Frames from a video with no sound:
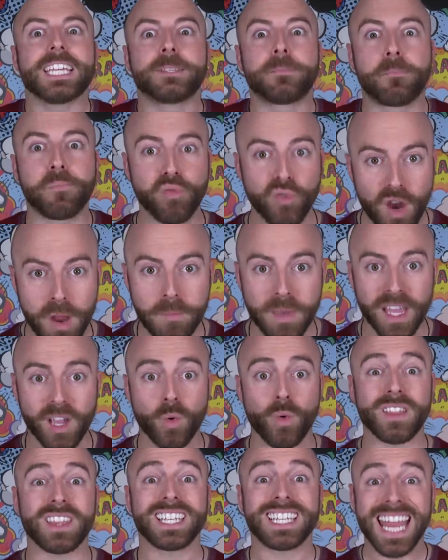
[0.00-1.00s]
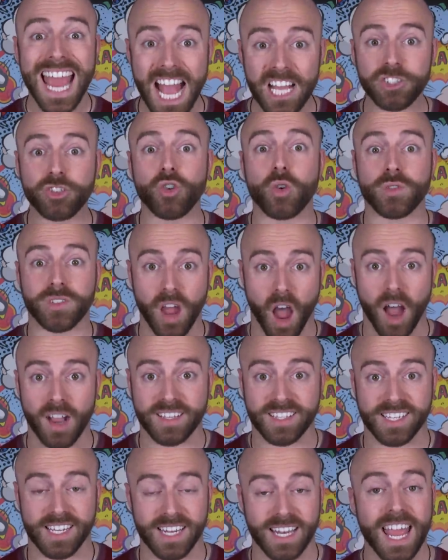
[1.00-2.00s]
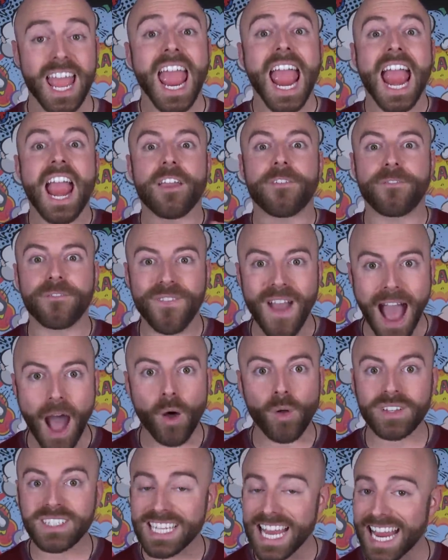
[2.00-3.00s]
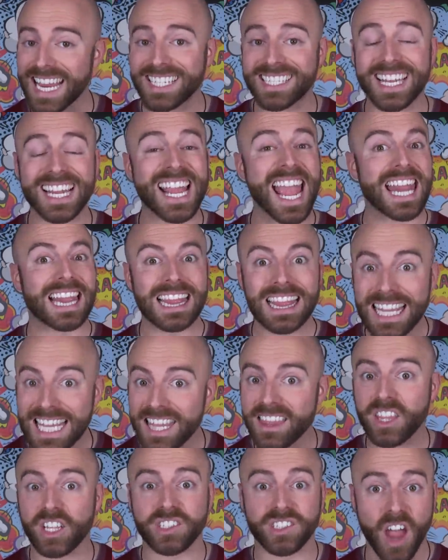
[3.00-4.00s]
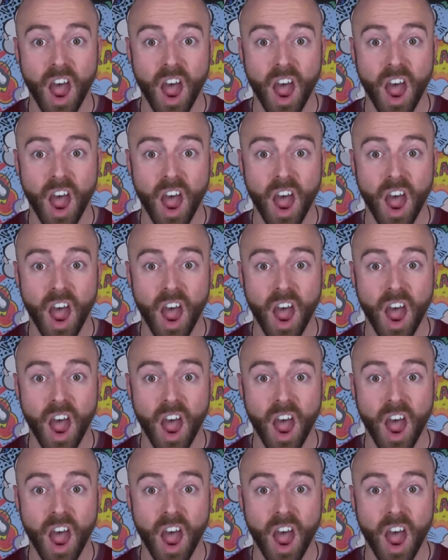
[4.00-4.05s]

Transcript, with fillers: is brimming with tetrodotoxin, a foul-tasting and lethal